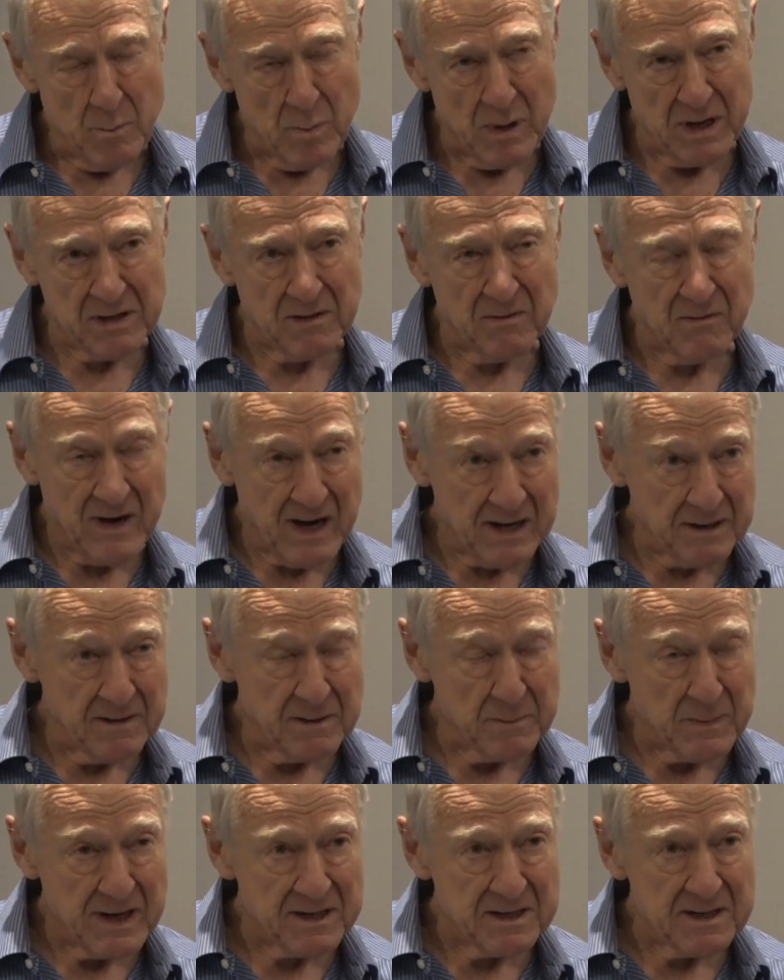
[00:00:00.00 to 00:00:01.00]
But the fact
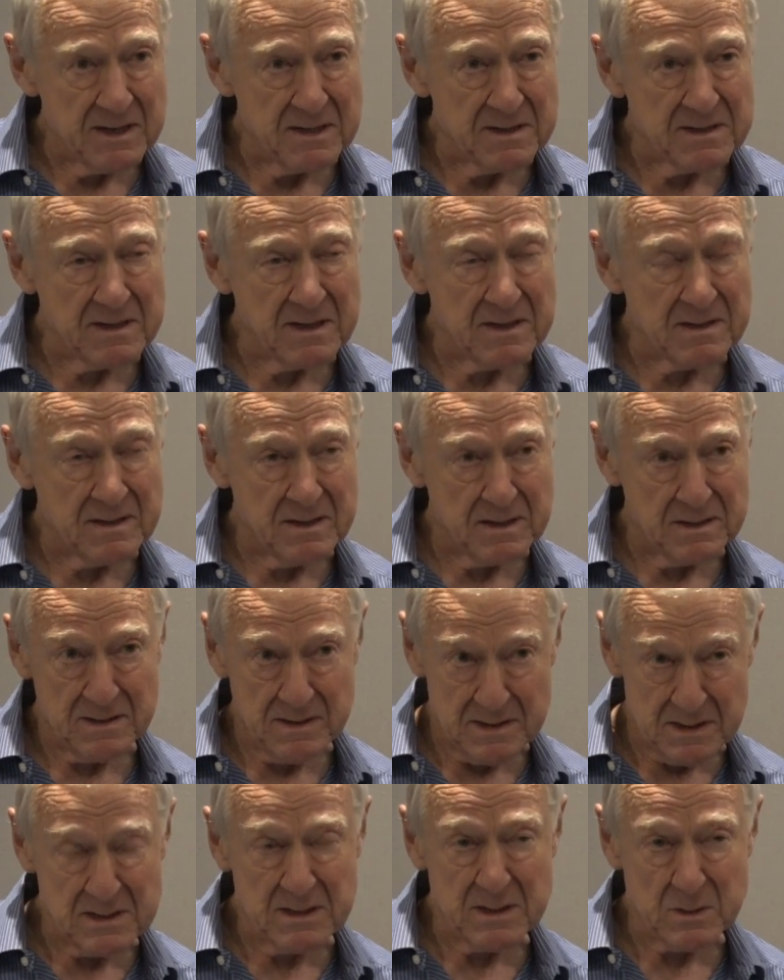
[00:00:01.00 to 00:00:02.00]
of the matter is that
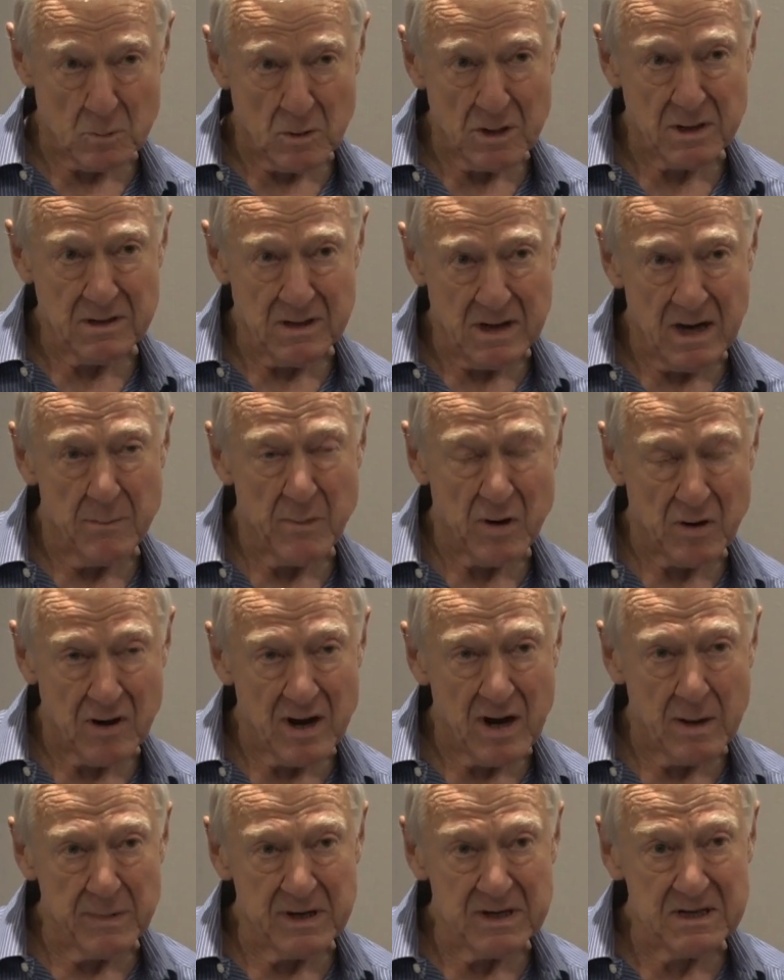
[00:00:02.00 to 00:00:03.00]
this is what
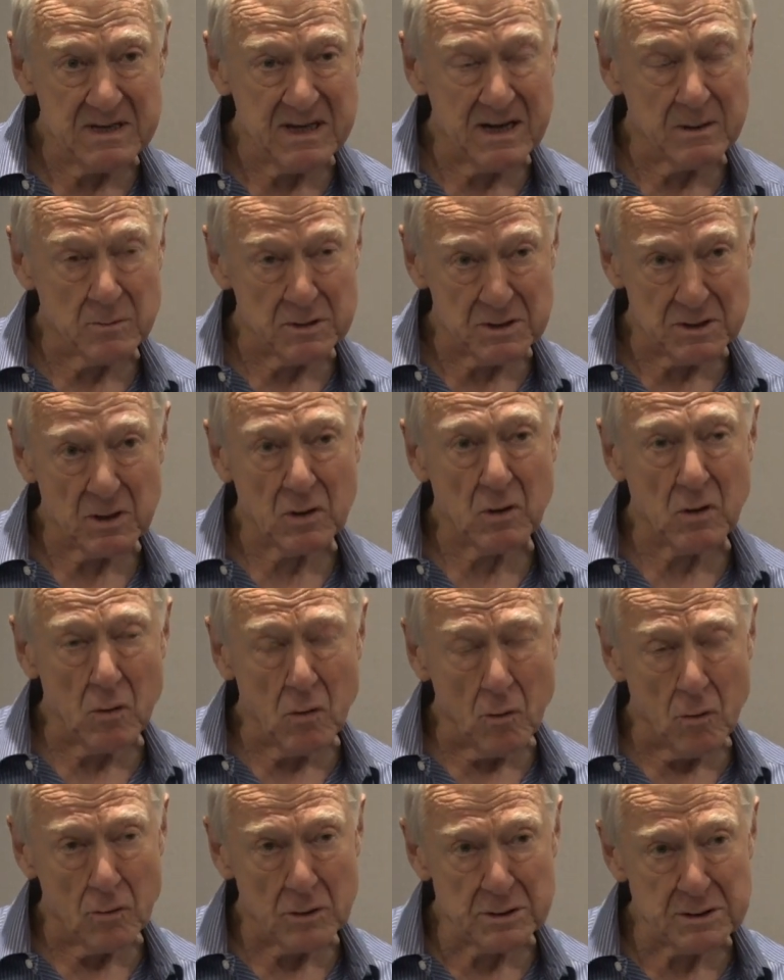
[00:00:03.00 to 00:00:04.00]
Hammurabi said was the
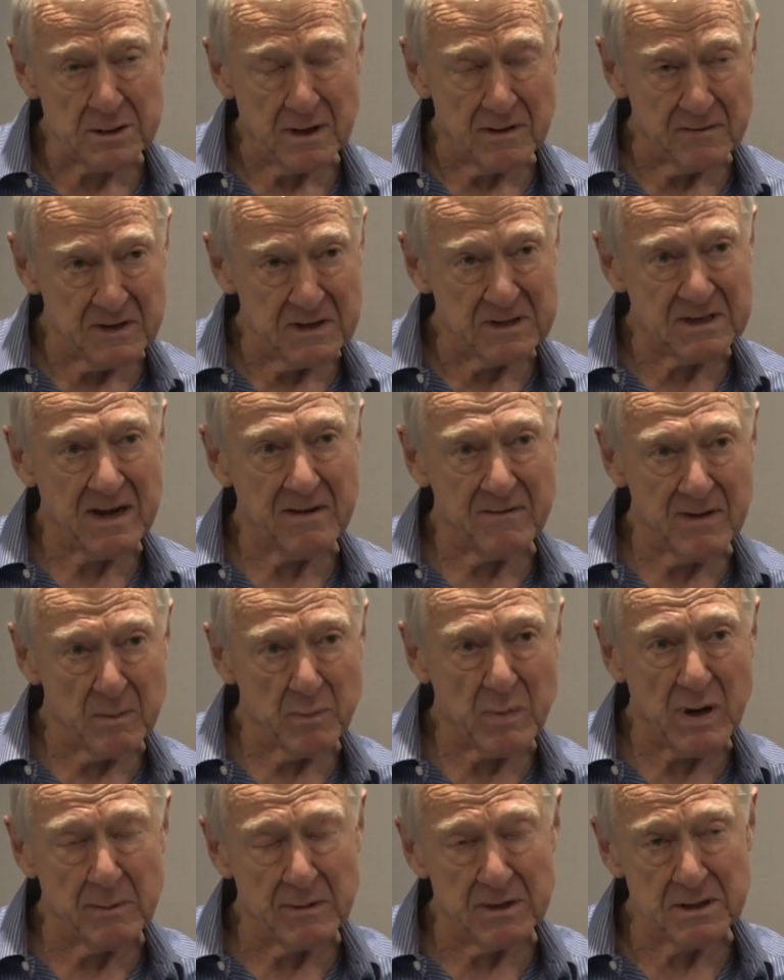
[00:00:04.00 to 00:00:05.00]
cause of his having
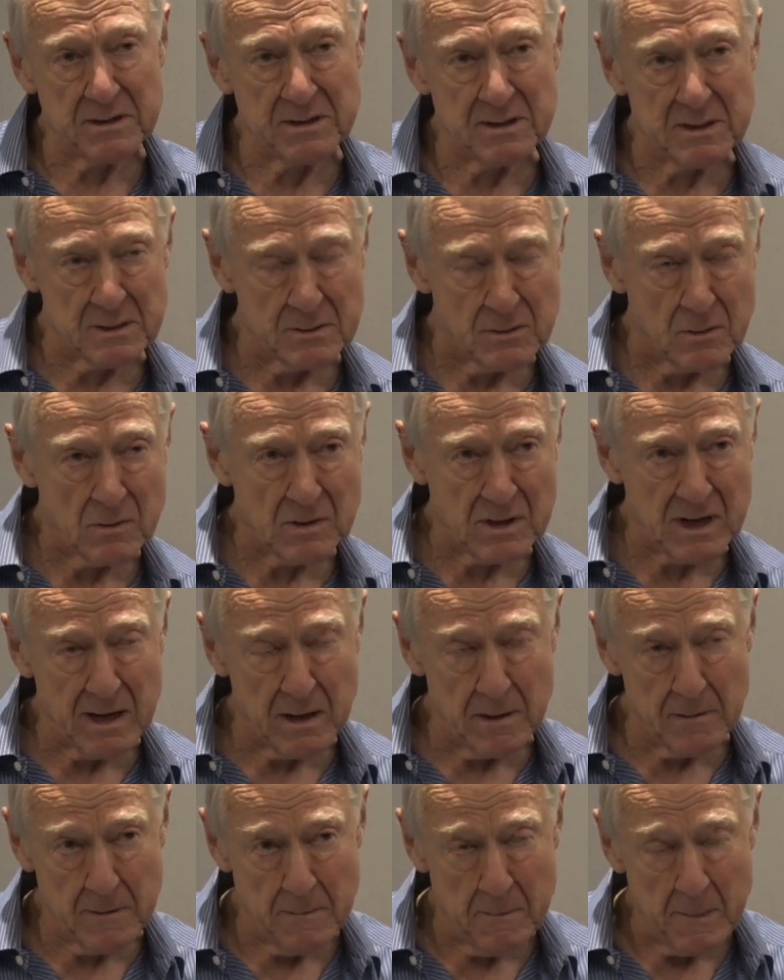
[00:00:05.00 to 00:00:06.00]
published his law
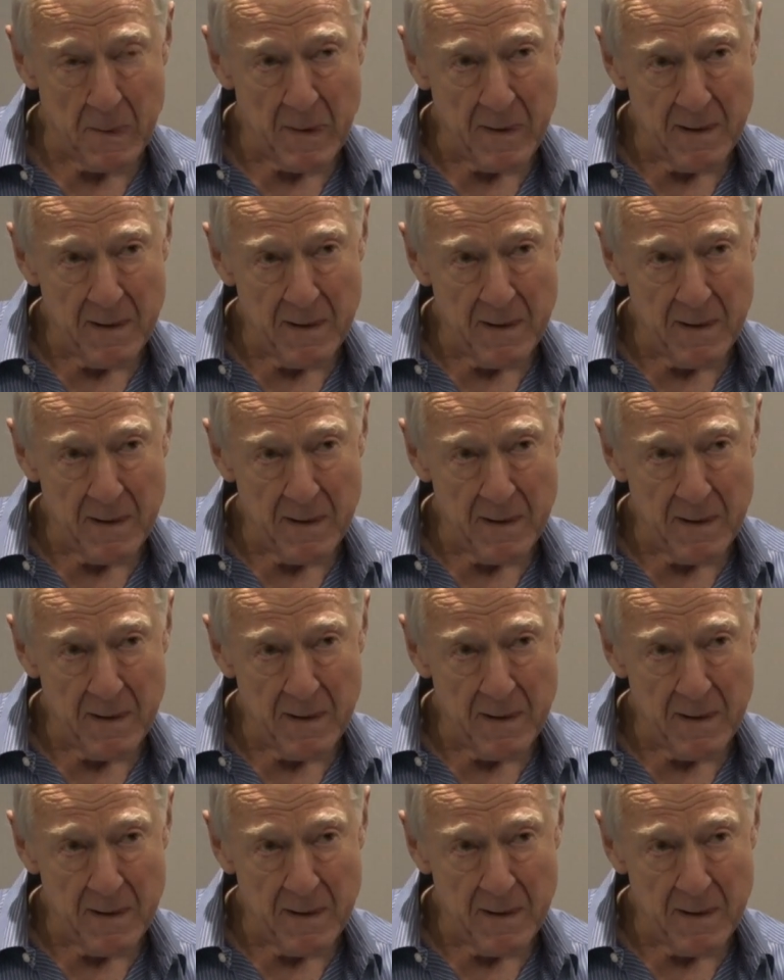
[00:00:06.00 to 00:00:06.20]
code.